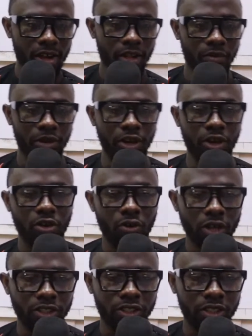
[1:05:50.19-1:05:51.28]
with your
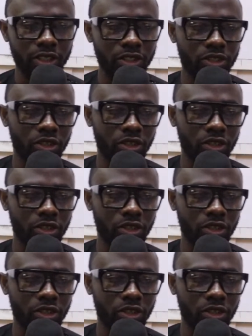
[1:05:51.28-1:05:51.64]
questions, your